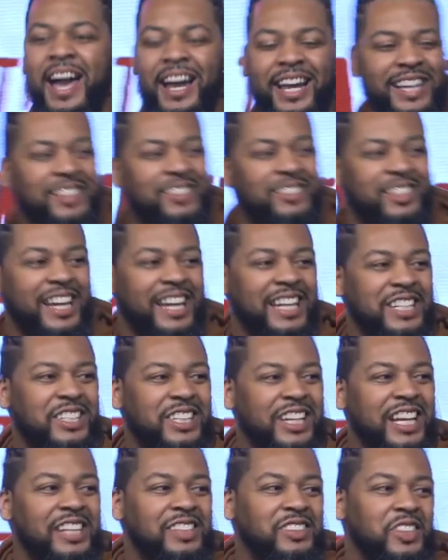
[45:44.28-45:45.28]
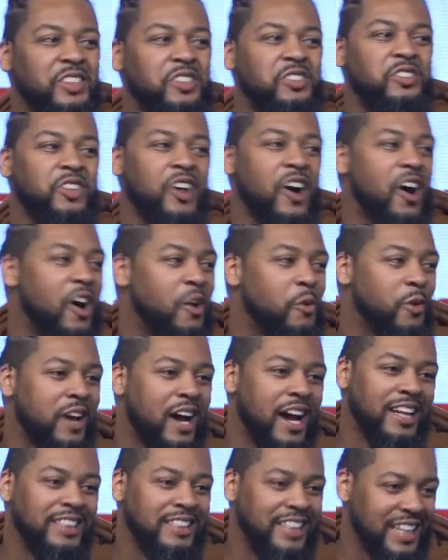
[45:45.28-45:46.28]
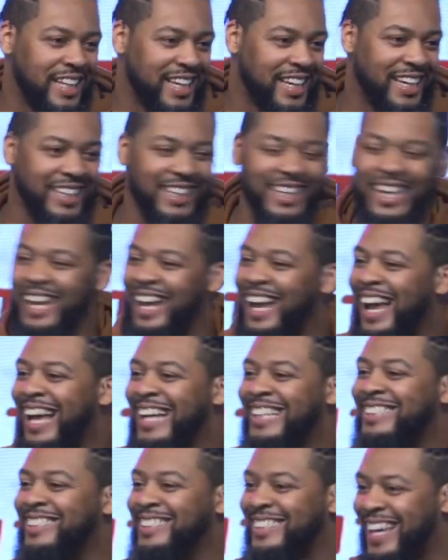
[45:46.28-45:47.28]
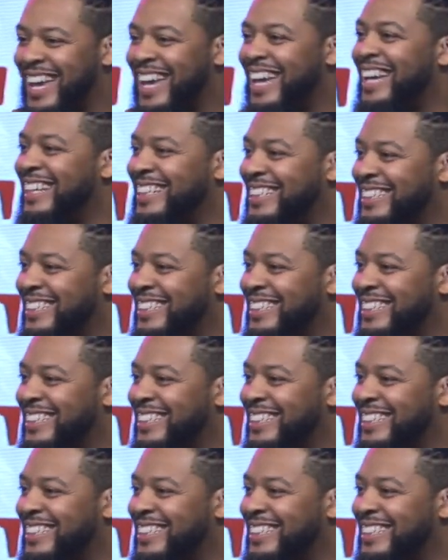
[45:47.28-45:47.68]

and say, Jesus saw what I did and said,